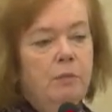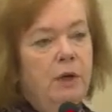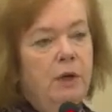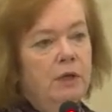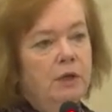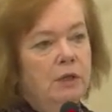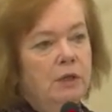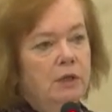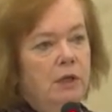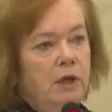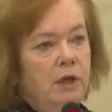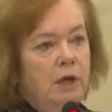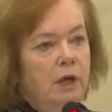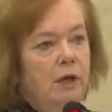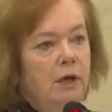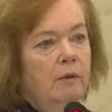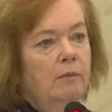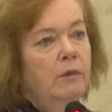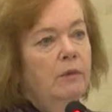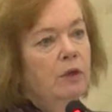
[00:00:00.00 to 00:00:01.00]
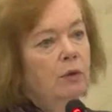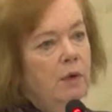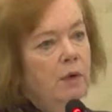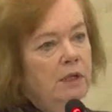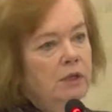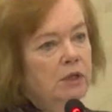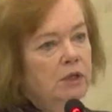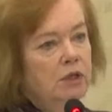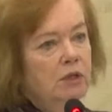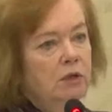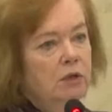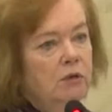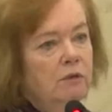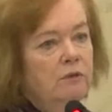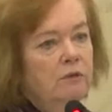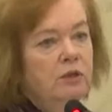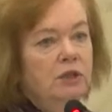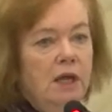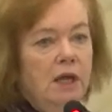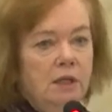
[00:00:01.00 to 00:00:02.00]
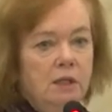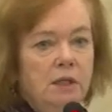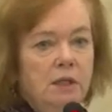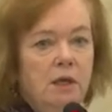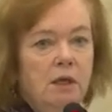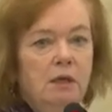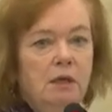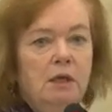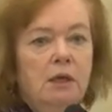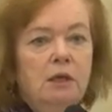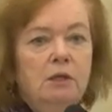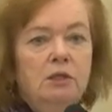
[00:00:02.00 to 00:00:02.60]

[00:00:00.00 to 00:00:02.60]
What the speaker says: but the question of gender